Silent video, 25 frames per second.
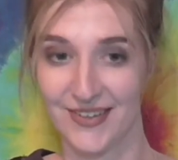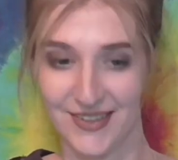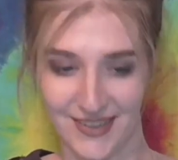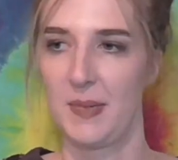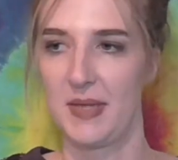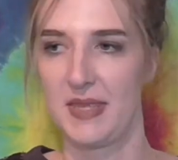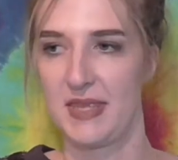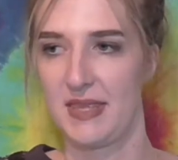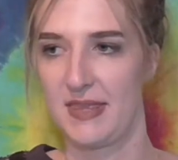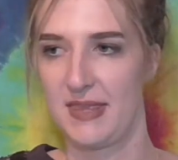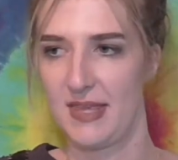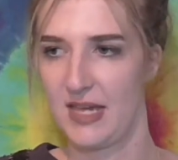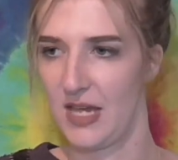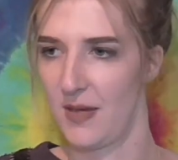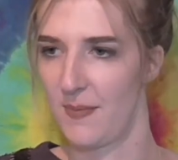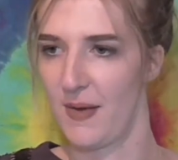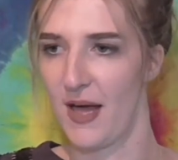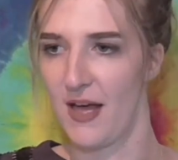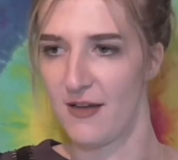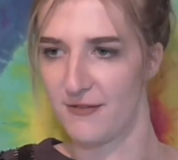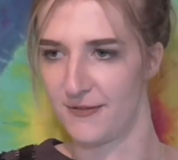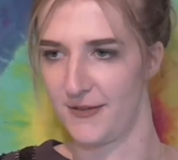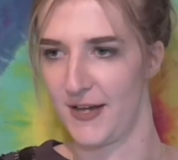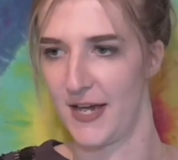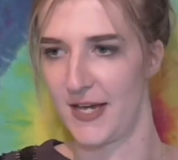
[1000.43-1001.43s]
But the thing
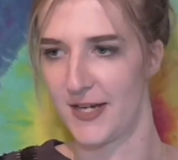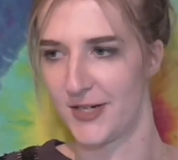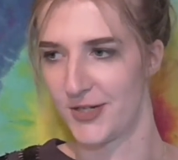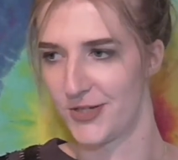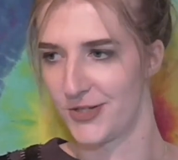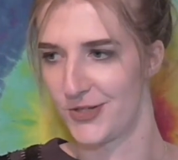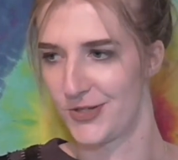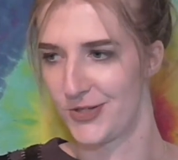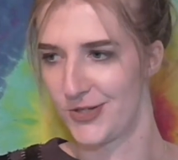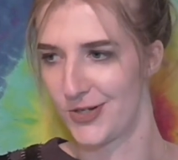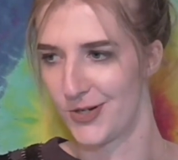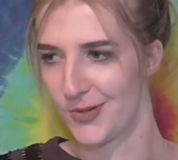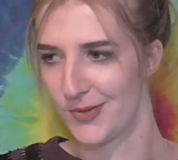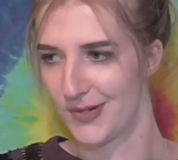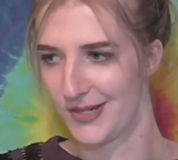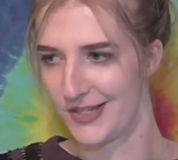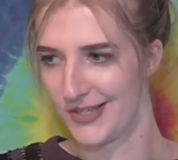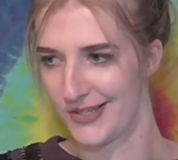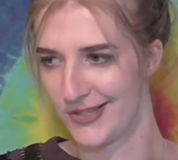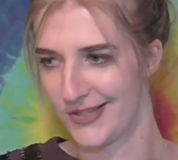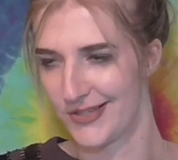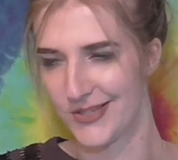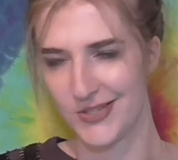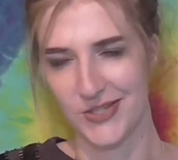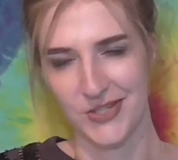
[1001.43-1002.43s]
about fashion school and
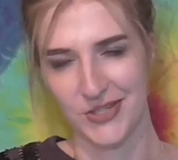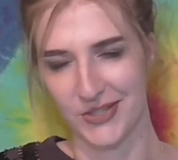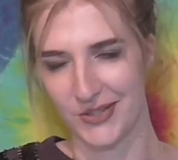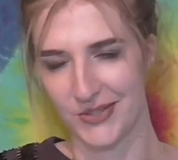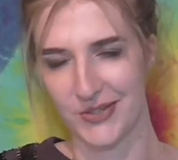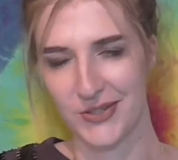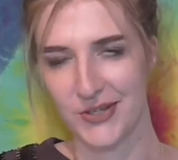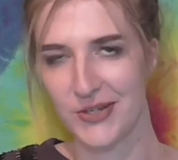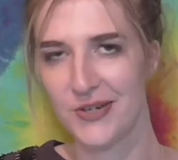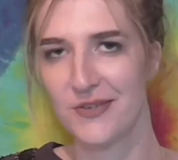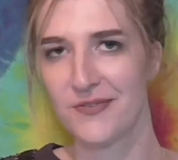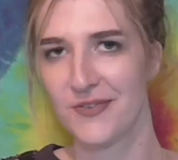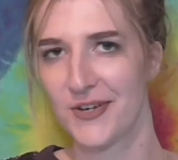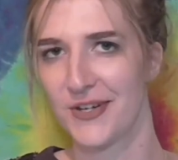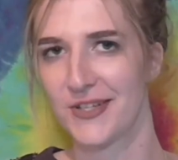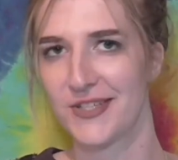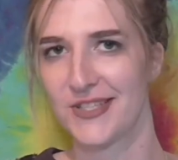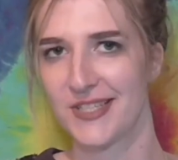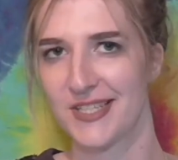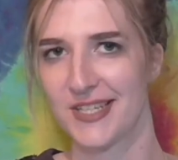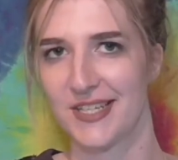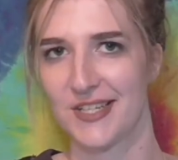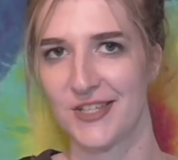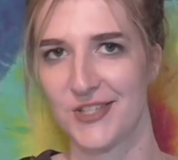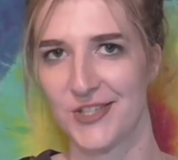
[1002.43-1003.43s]
just
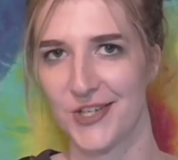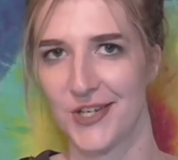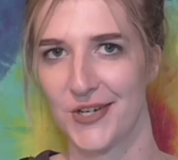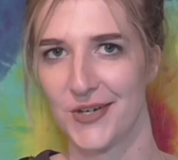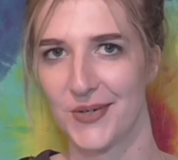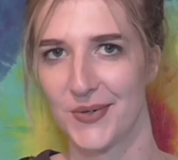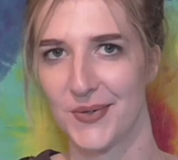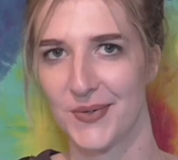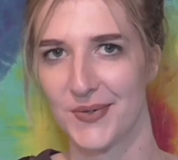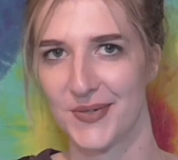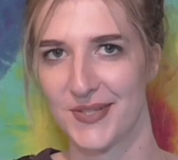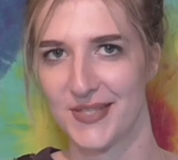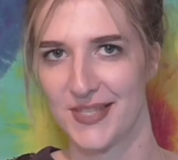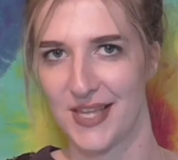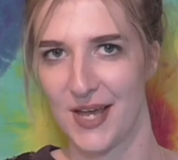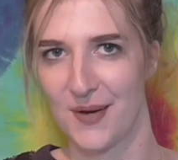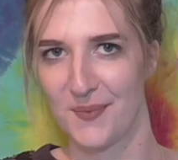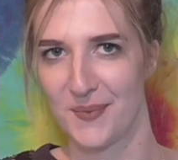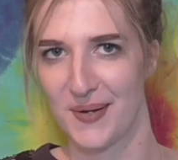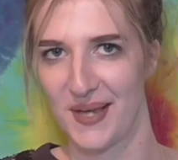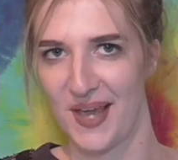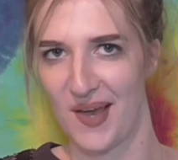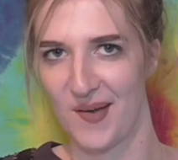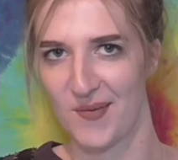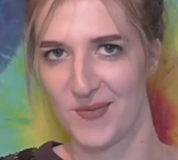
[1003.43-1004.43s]
university in general is that
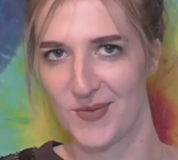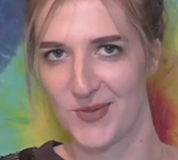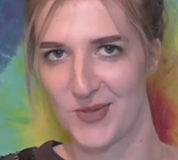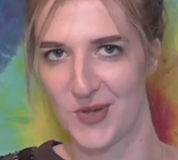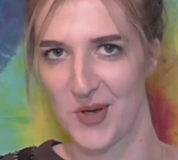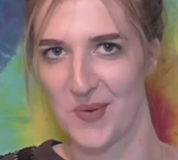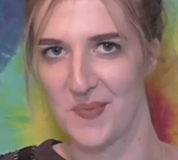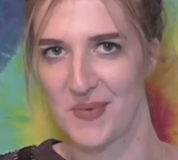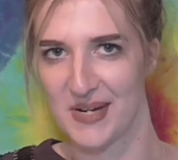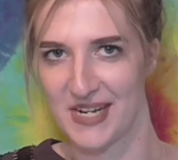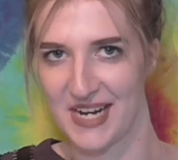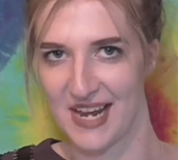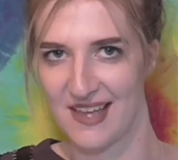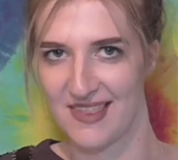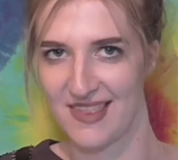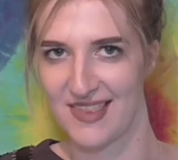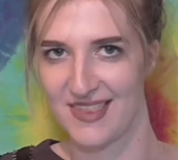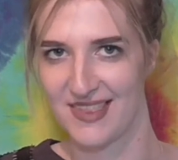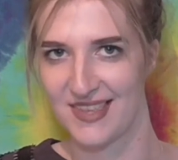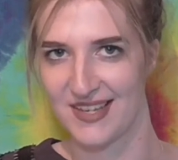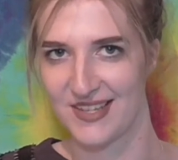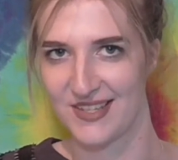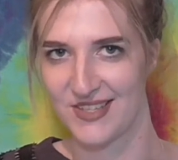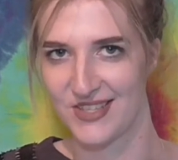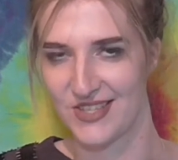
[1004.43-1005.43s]
we have so many other
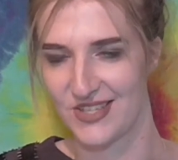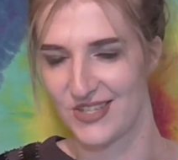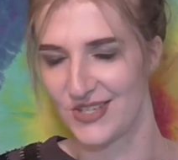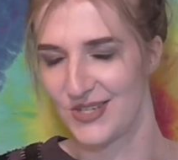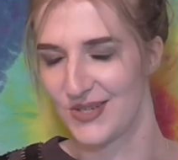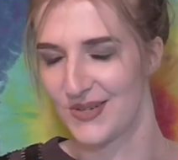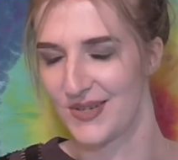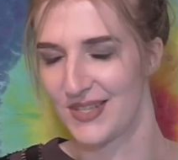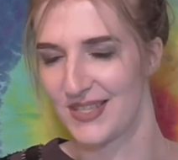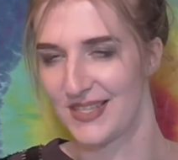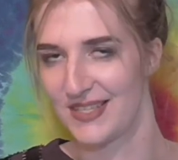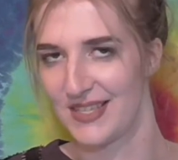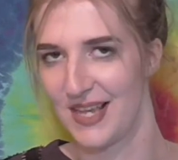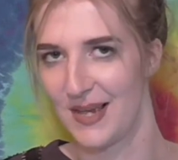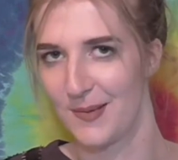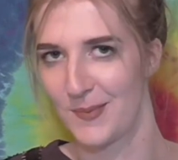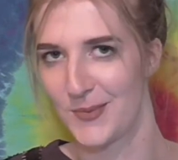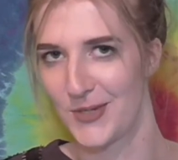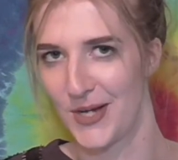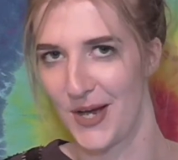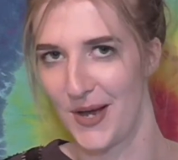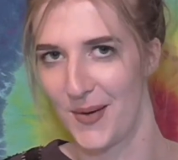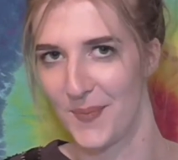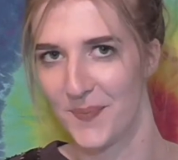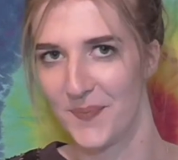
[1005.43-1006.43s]
things to do at the same
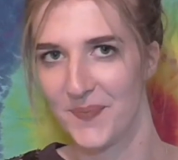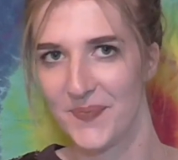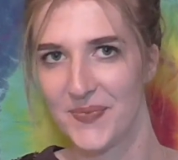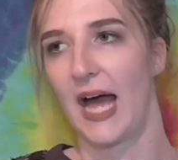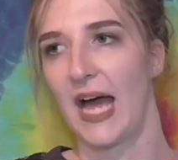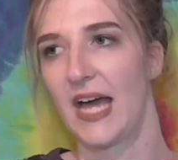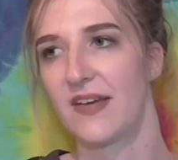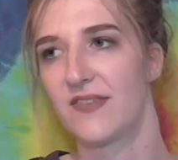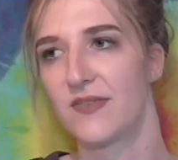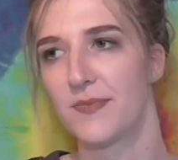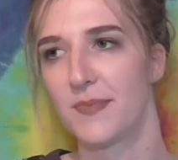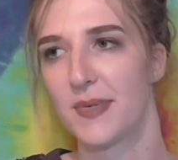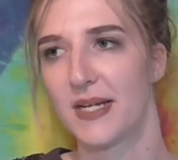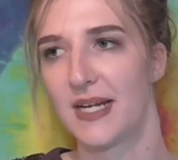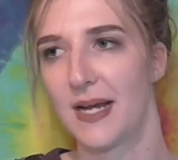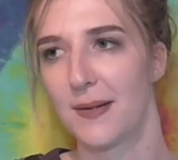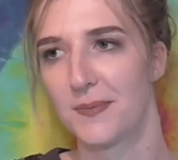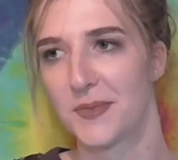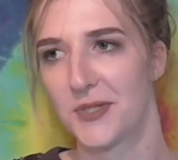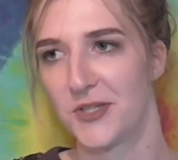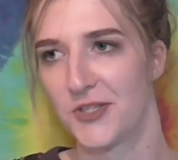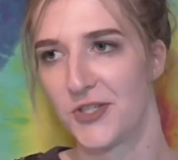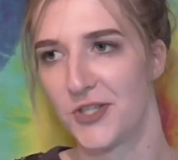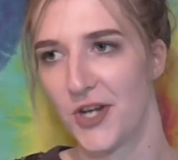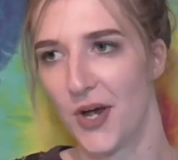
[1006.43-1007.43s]
time. I haven't been able
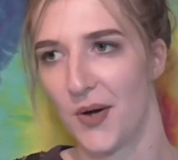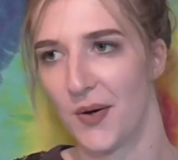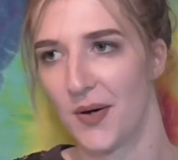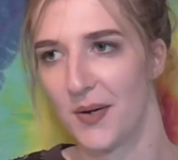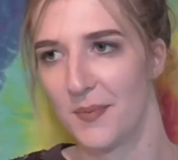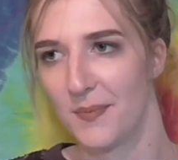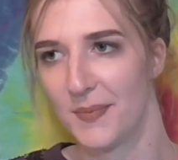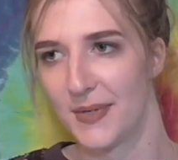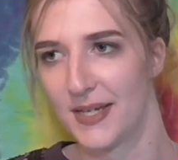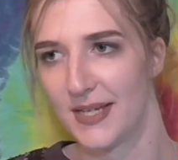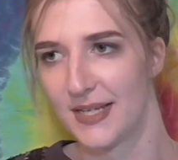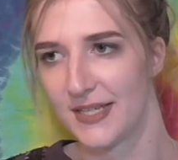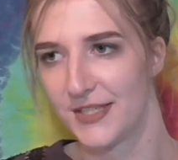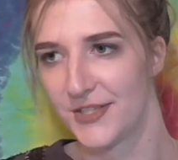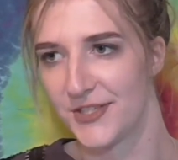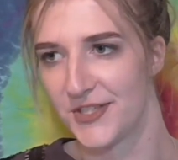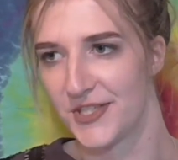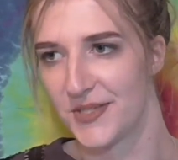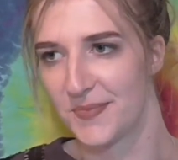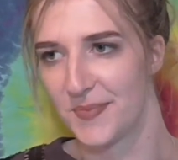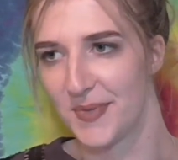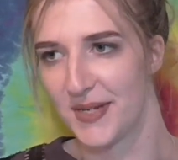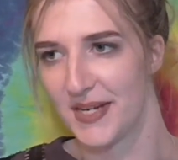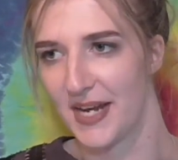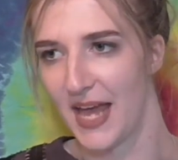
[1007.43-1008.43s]
to show it, but it's
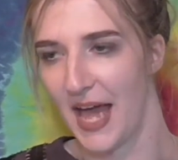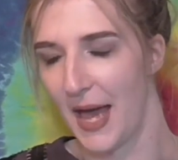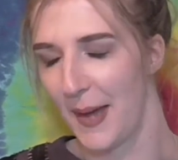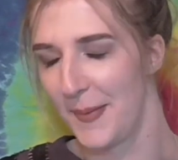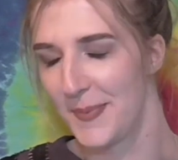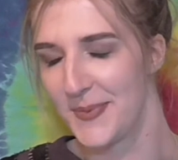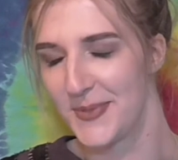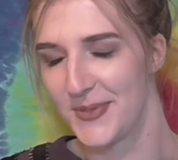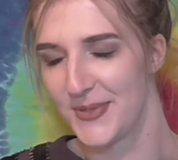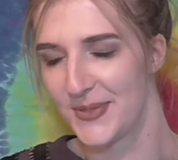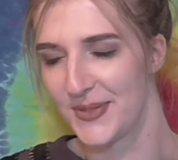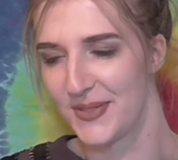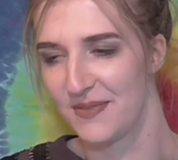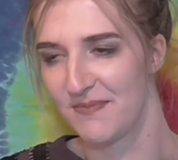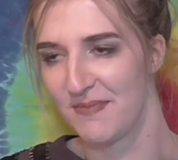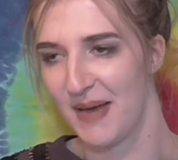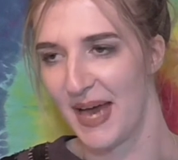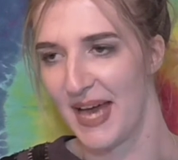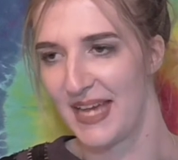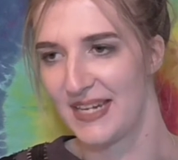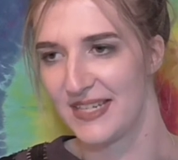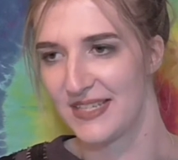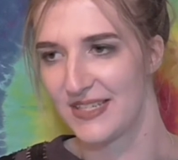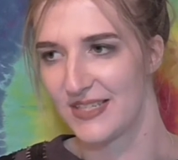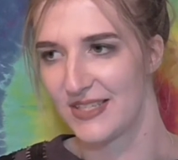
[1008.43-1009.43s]
just been absolute
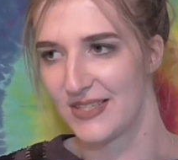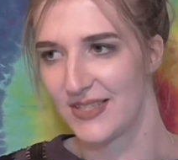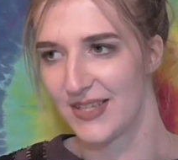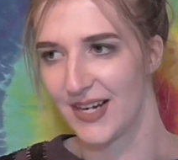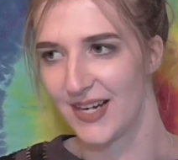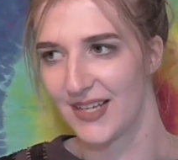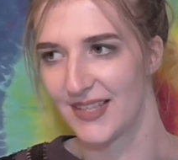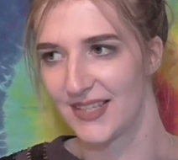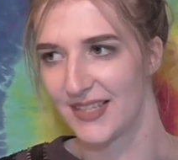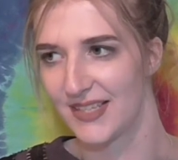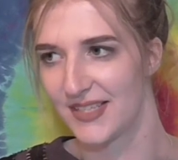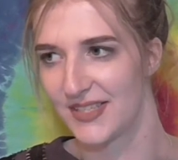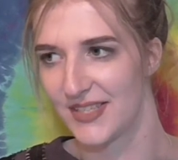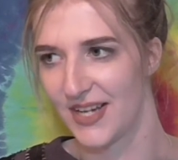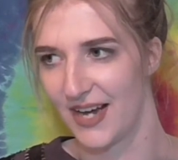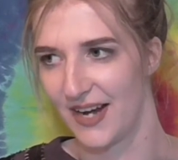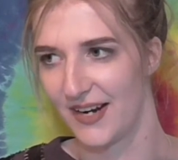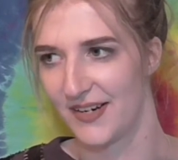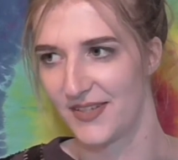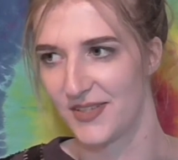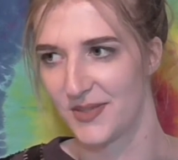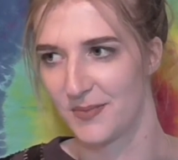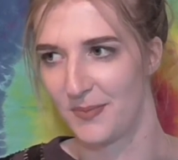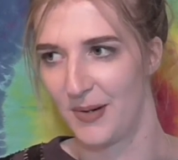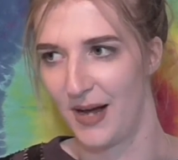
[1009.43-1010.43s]
madness throughout the
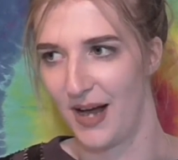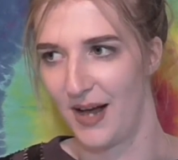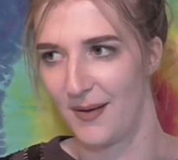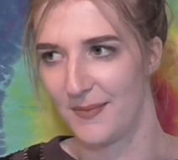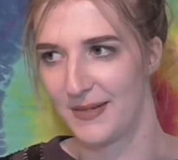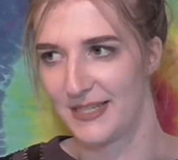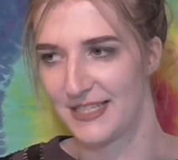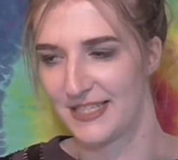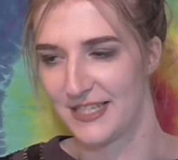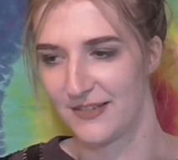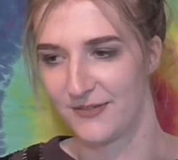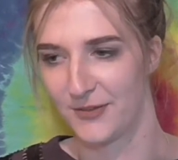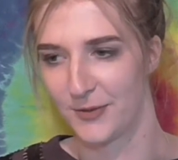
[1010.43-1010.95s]
entire department.